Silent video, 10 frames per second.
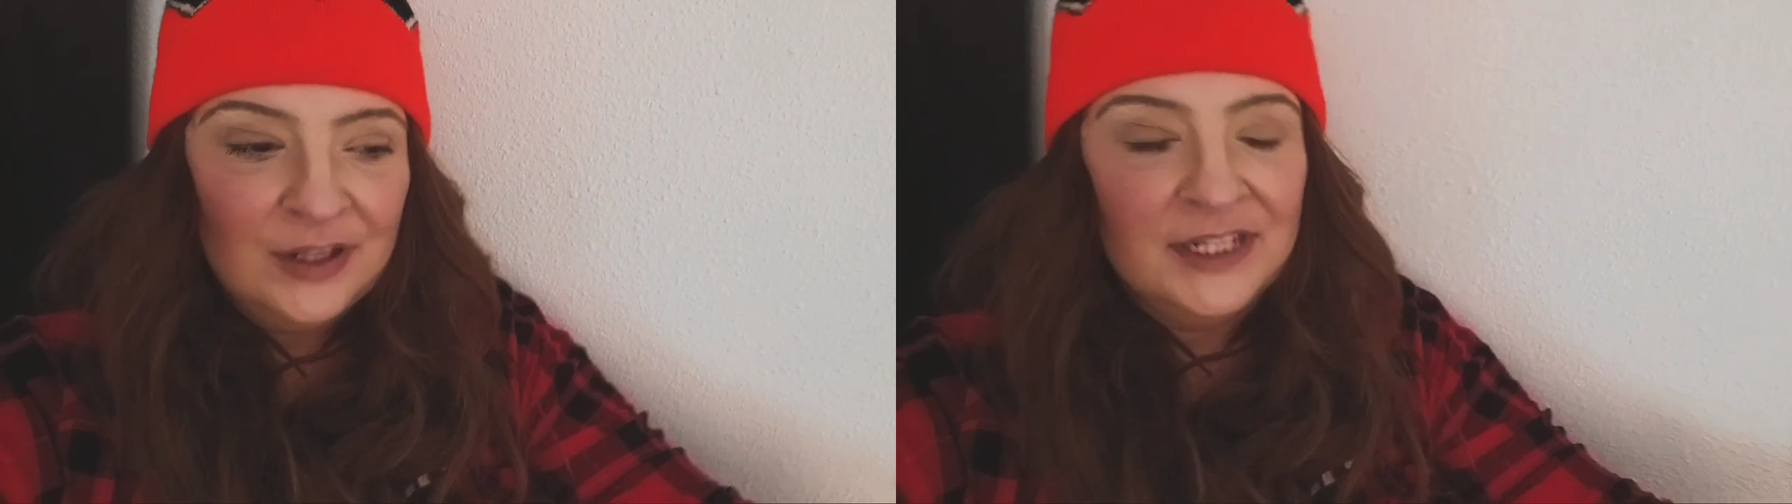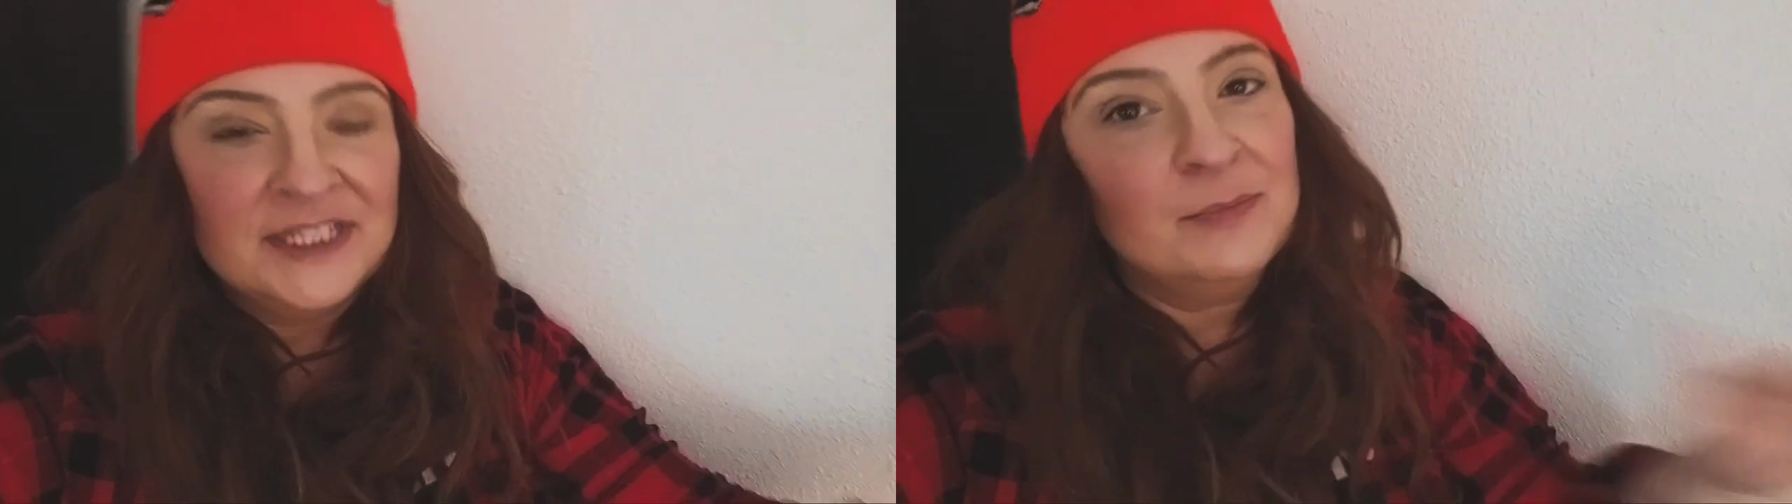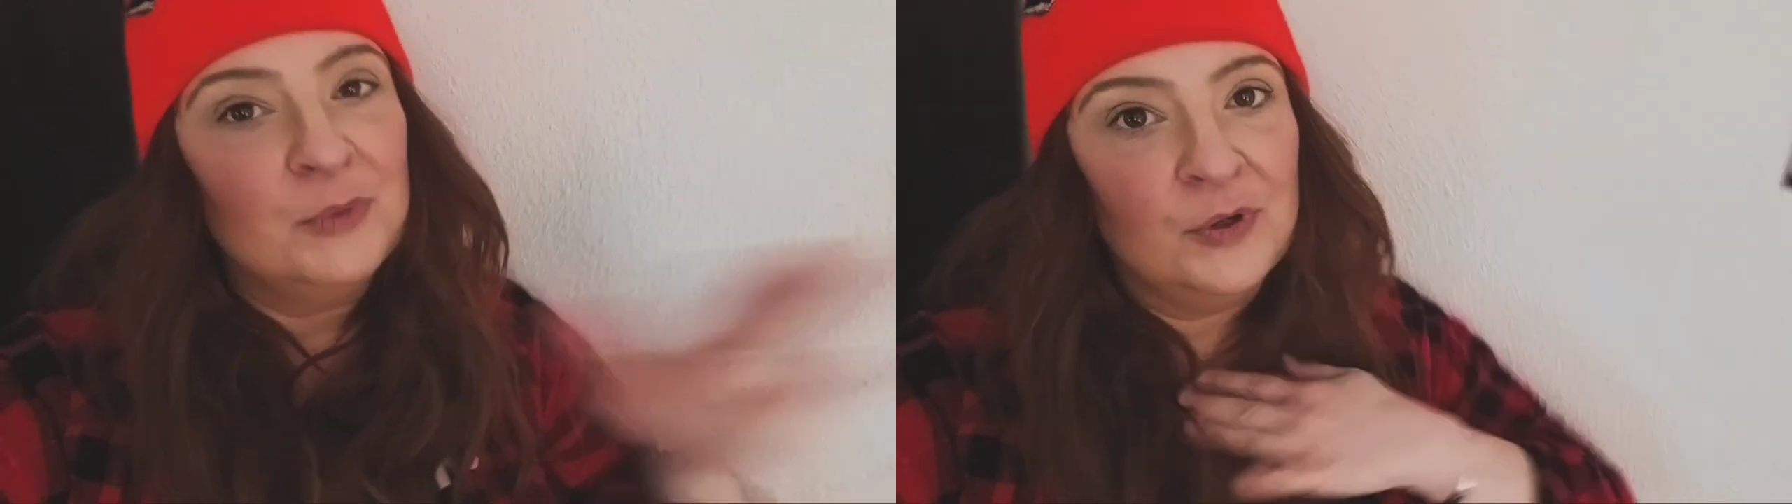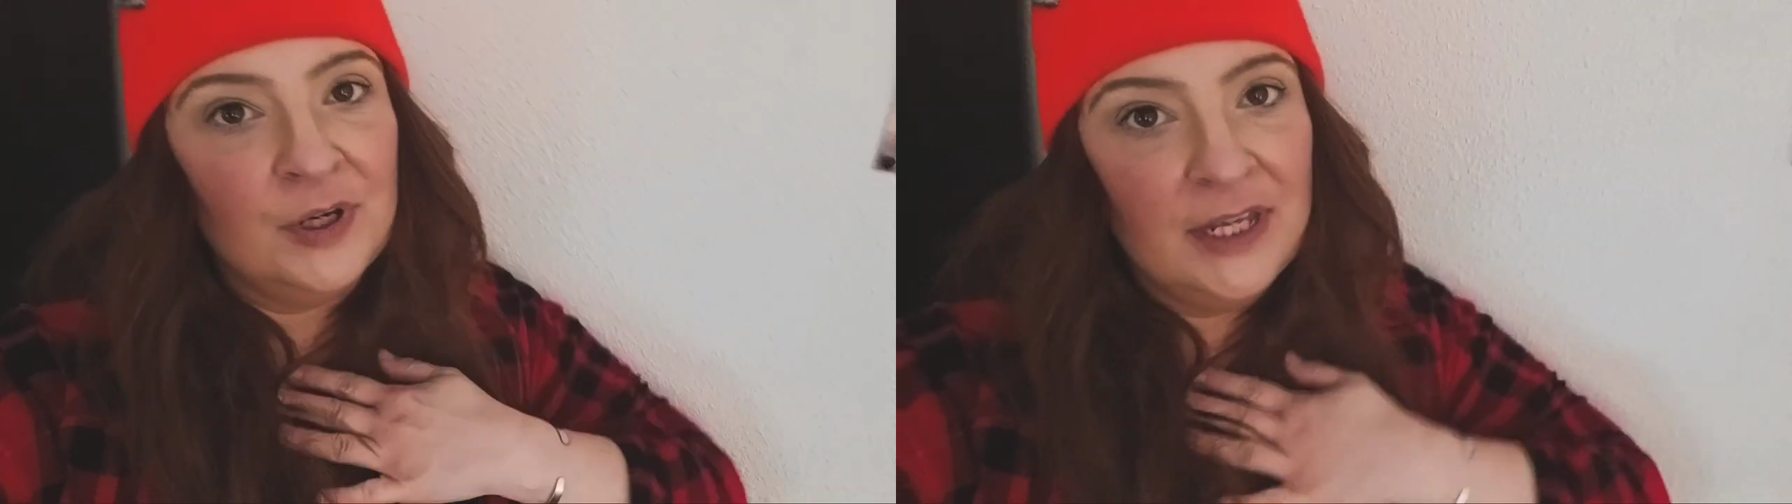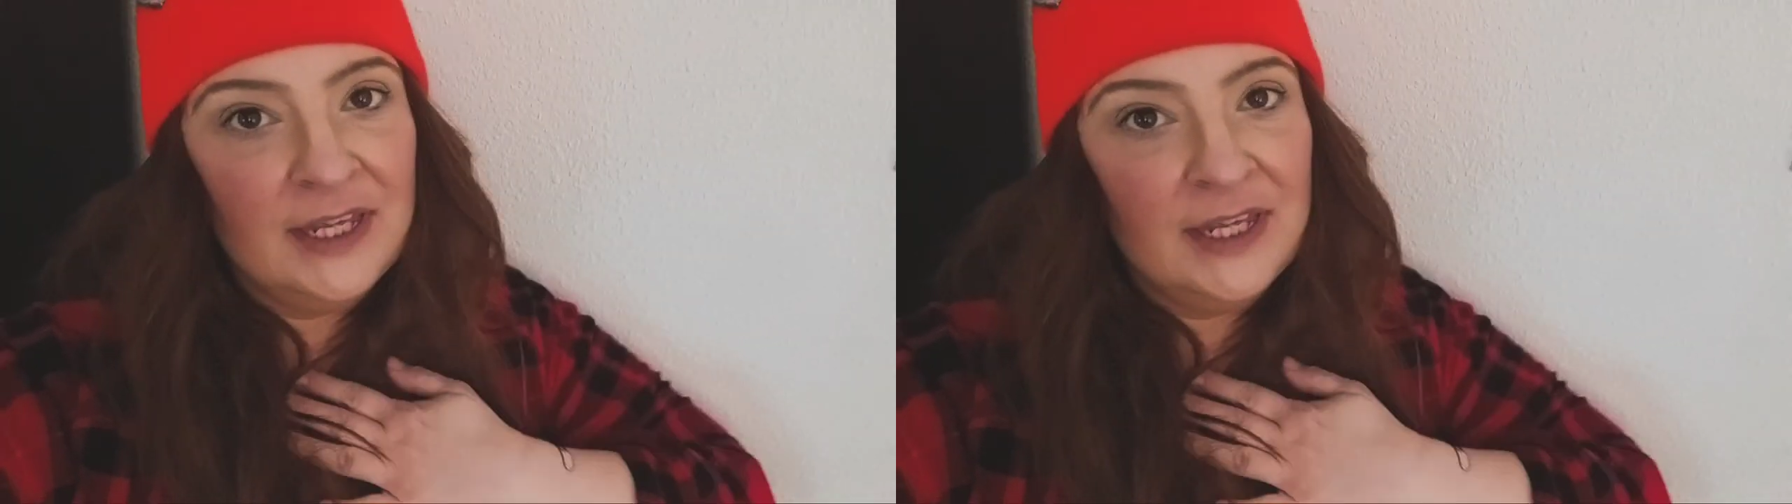It's Marie